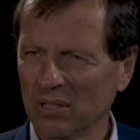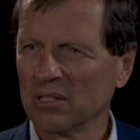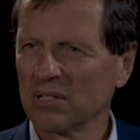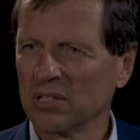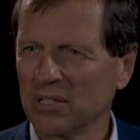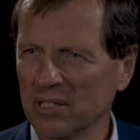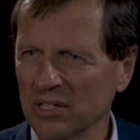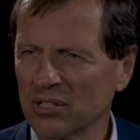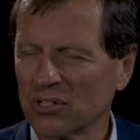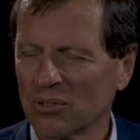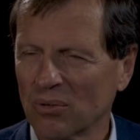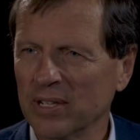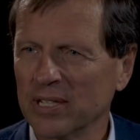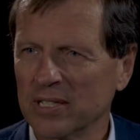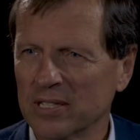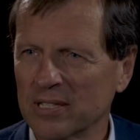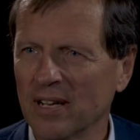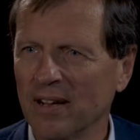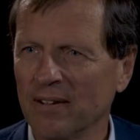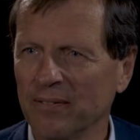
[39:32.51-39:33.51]
Isn't this great
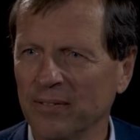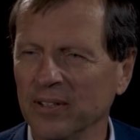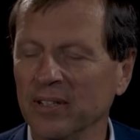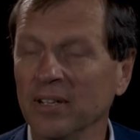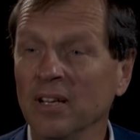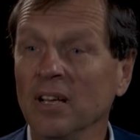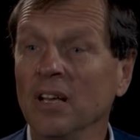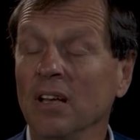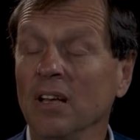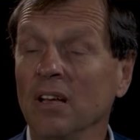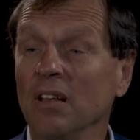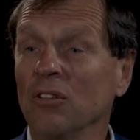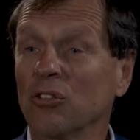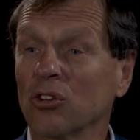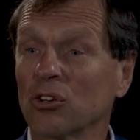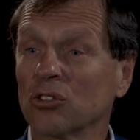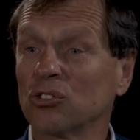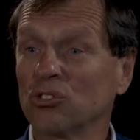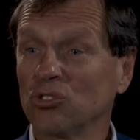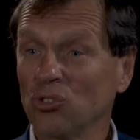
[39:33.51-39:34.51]
stuff? And
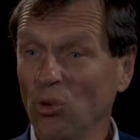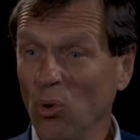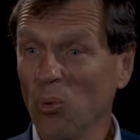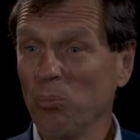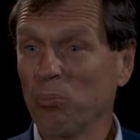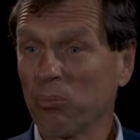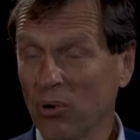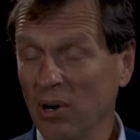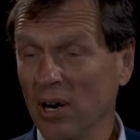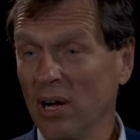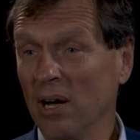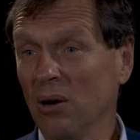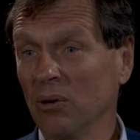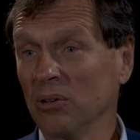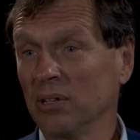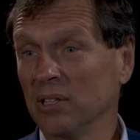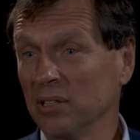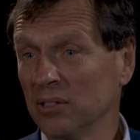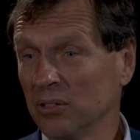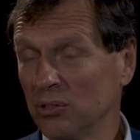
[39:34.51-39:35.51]
they're so
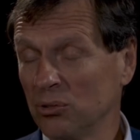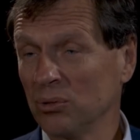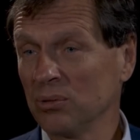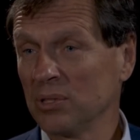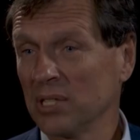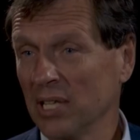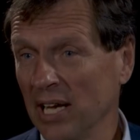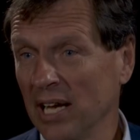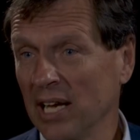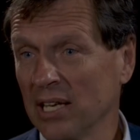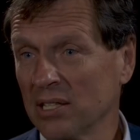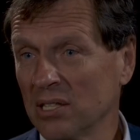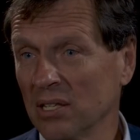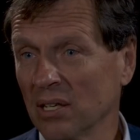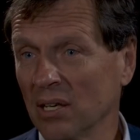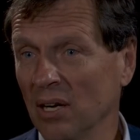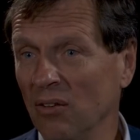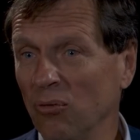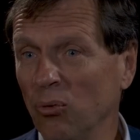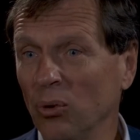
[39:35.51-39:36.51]
proud and
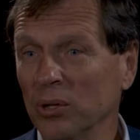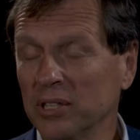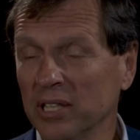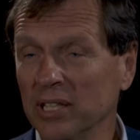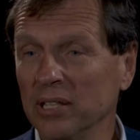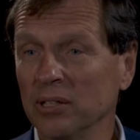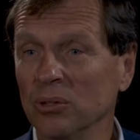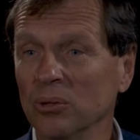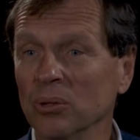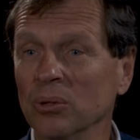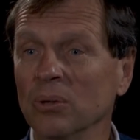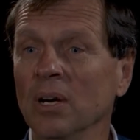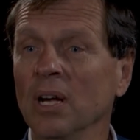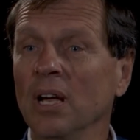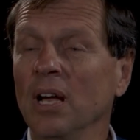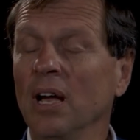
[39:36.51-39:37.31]
enthusiastic of what they do.